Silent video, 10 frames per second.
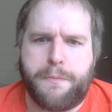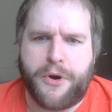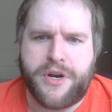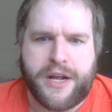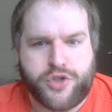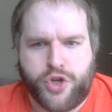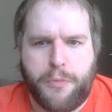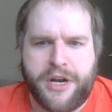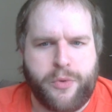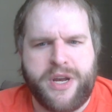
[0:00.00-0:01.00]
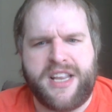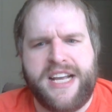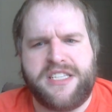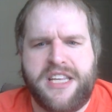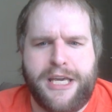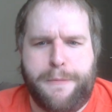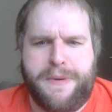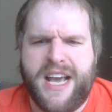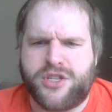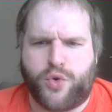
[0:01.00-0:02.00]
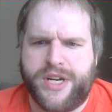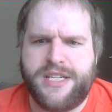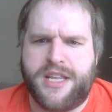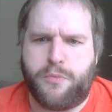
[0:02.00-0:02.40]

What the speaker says: burned out so many relays in the EPS grid